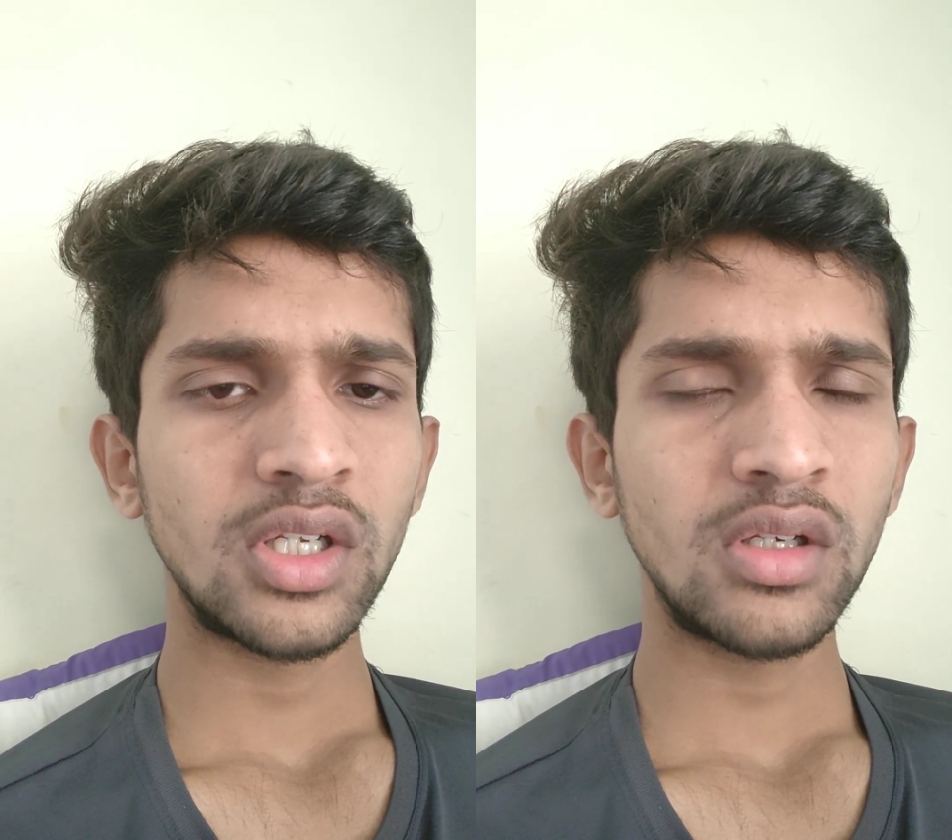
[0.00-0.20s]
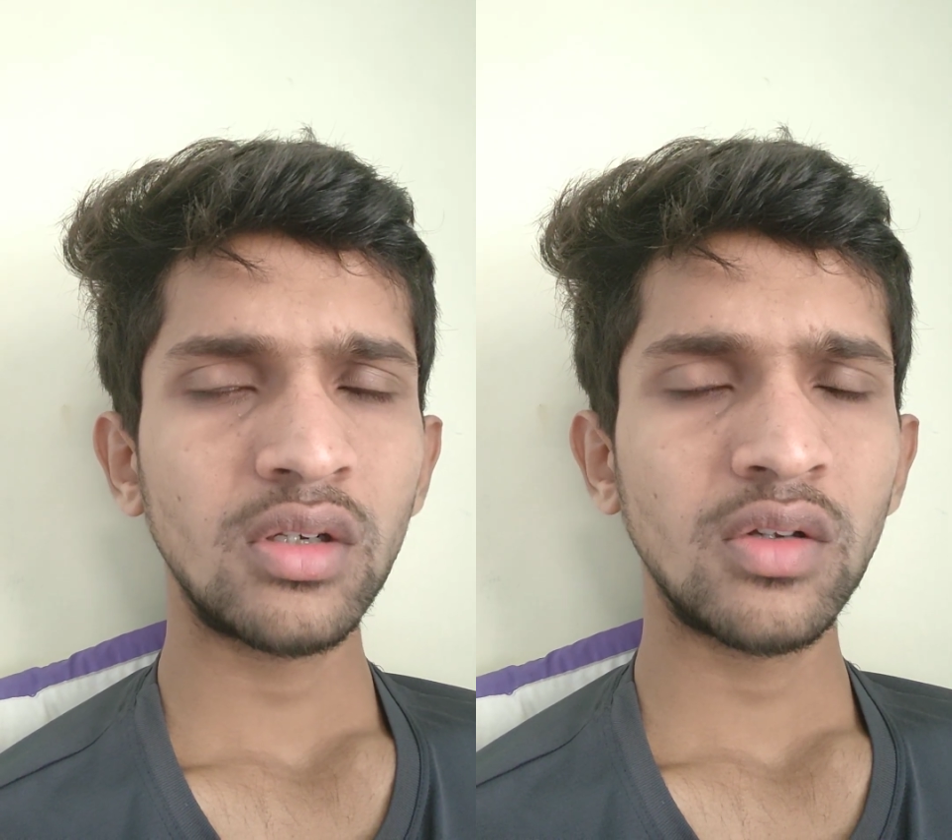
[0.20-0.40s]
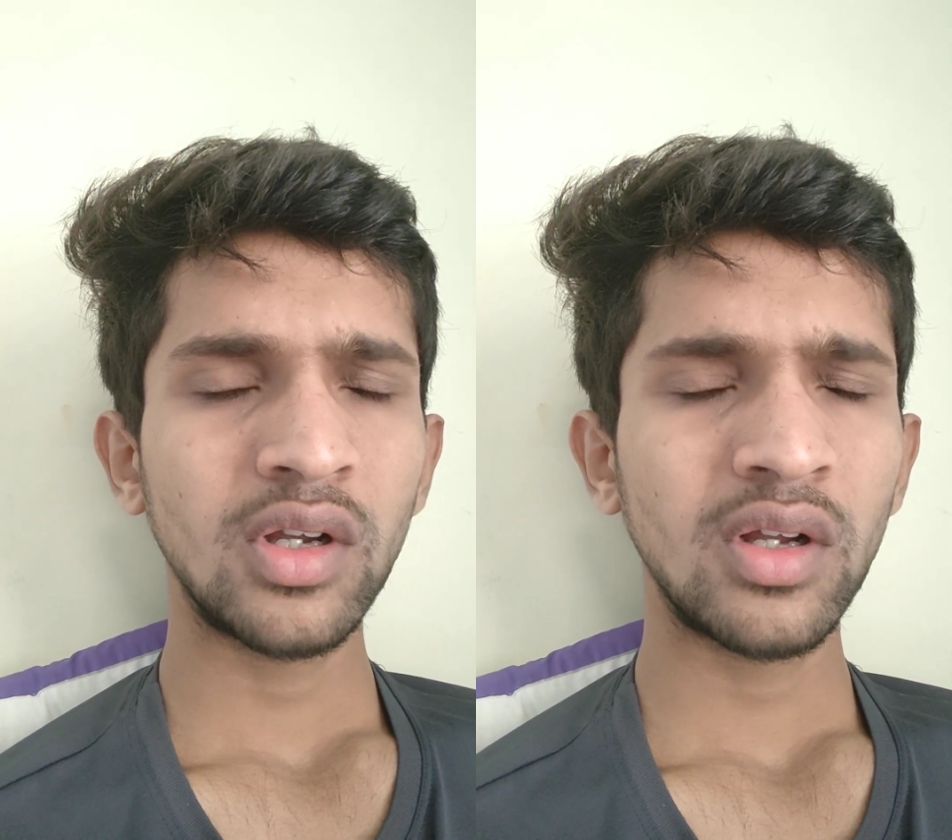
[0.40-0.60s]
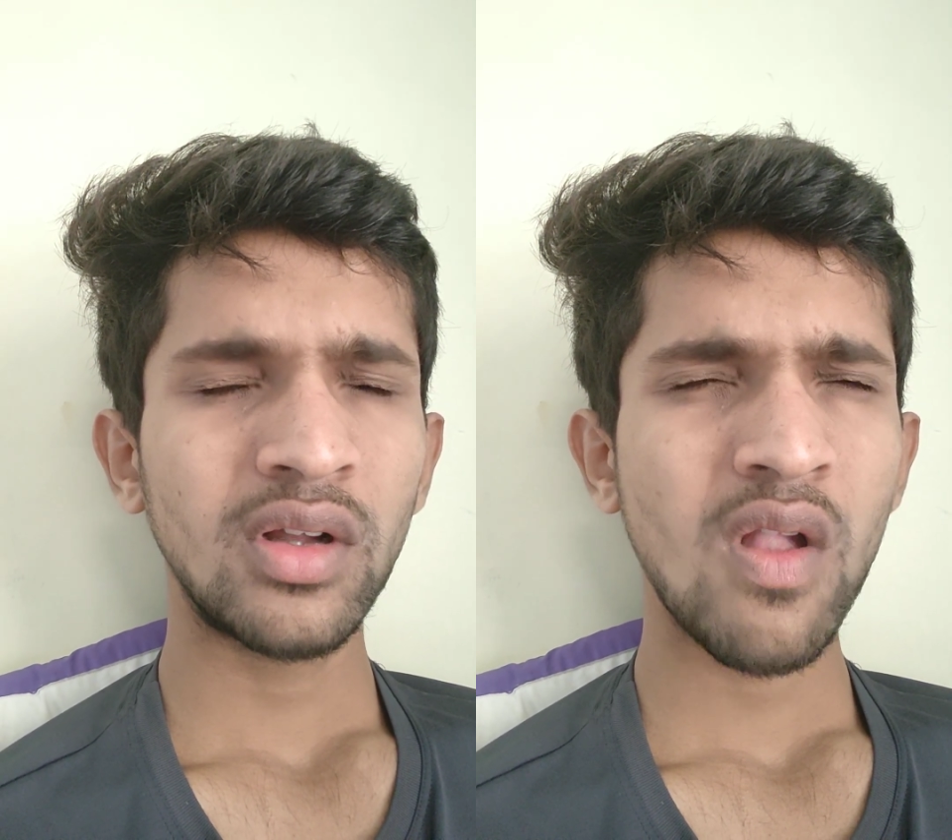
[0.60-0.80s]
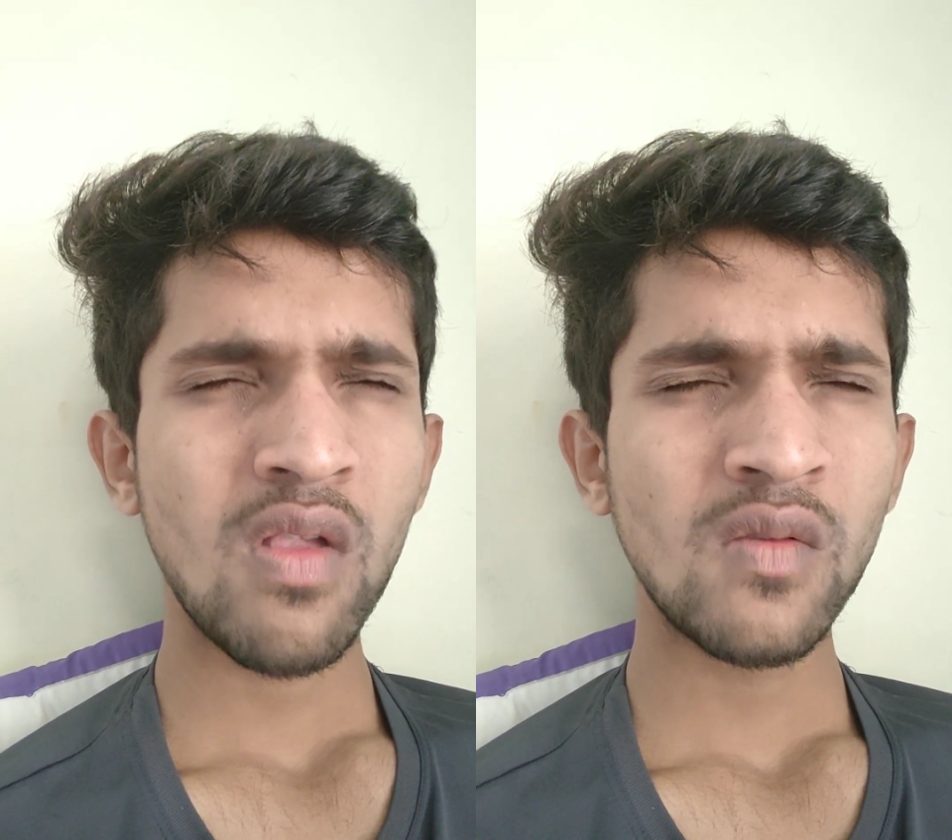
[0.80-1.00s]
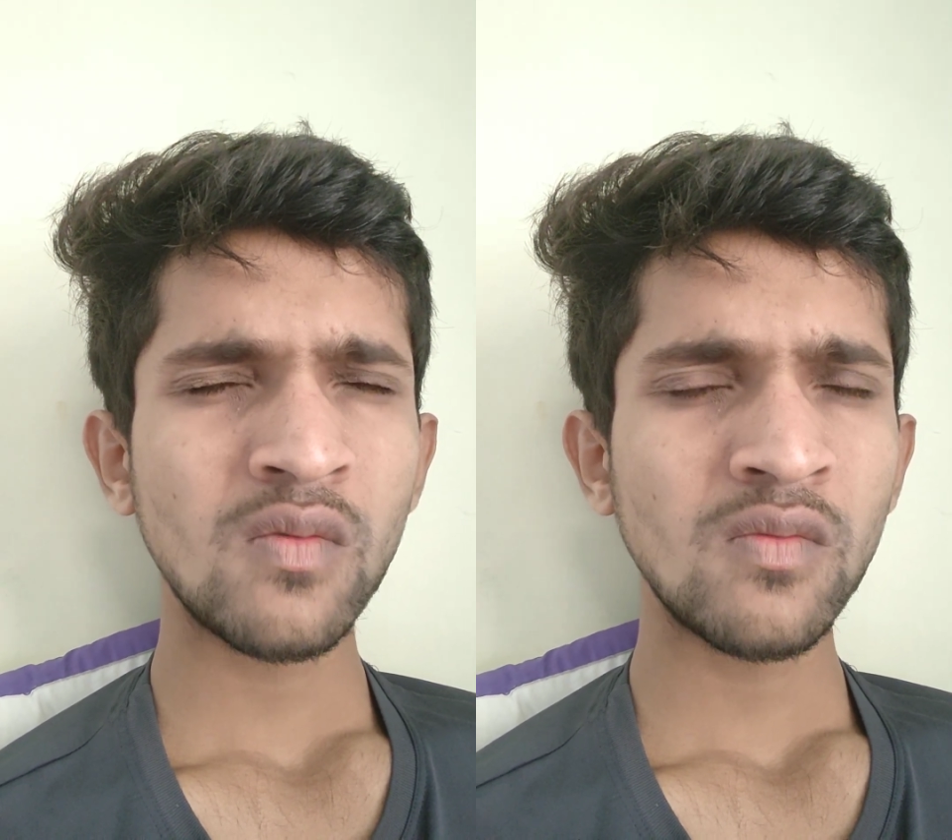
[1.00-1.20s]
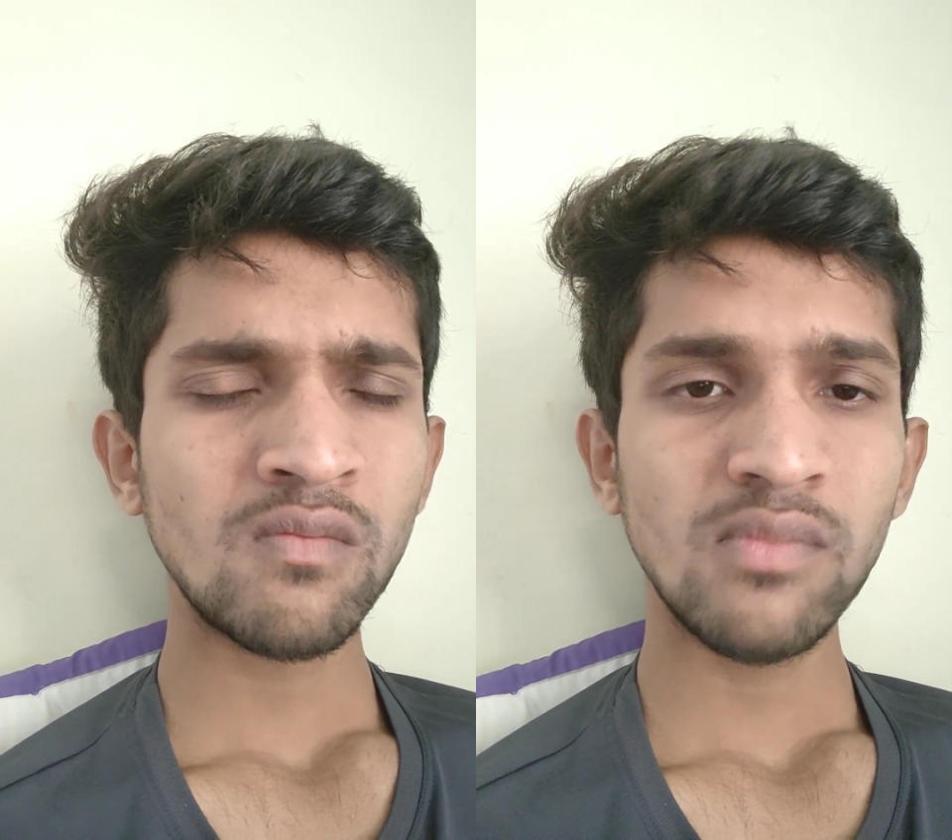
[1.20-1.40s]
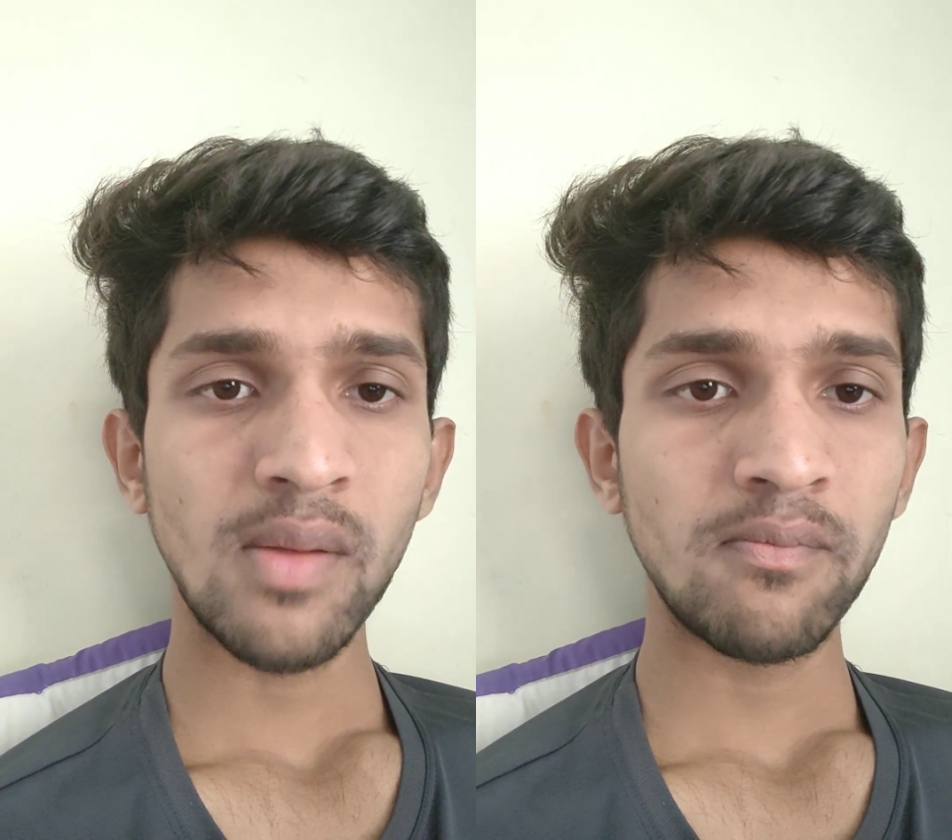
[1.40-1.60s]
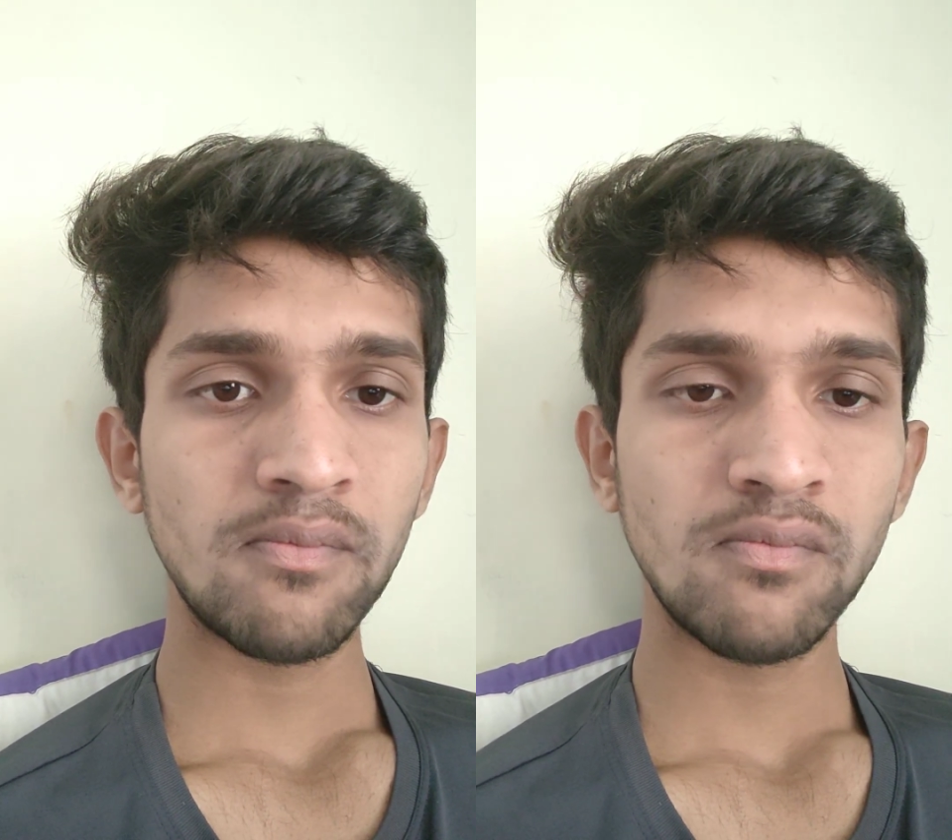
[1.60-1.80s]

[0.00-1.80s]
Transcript: and map.